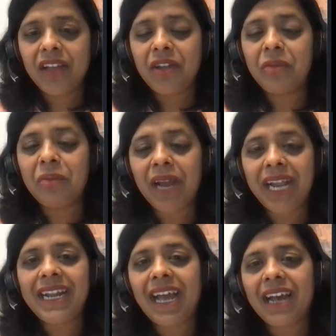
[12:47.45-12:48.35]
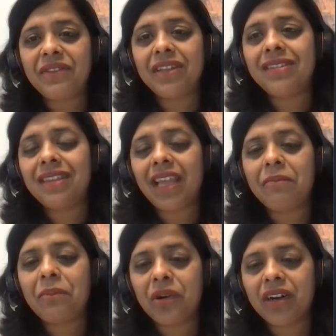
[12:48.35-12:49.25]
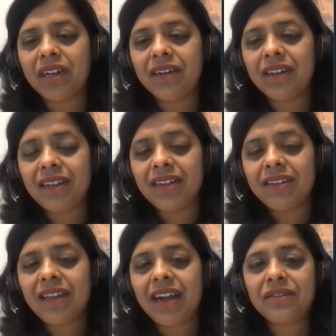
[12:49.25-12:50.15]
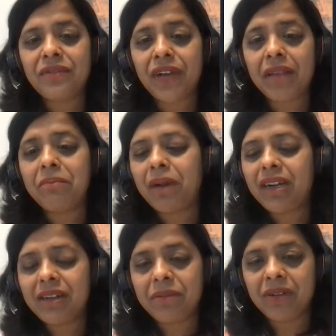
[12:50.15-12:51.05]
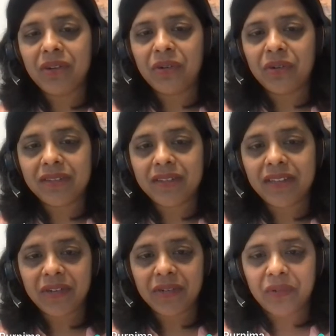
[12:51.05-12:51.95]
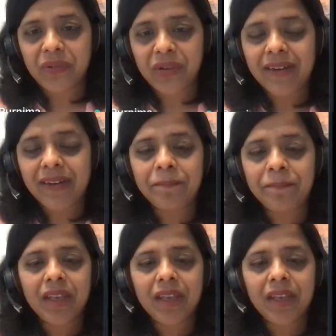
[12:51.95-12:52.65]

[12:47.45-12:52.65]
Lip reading: You might have the same product satisfying multiple goals too, right?